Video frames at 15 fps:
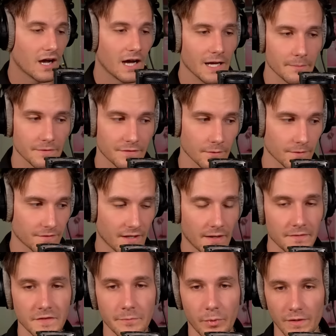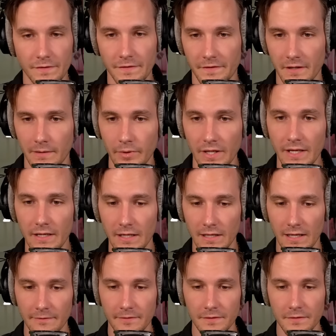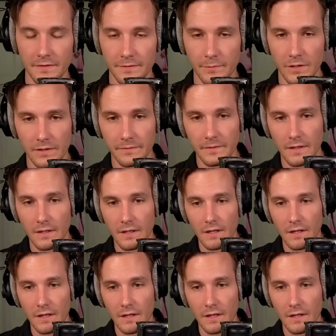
I am so sad this person's gonna bring any life into this world.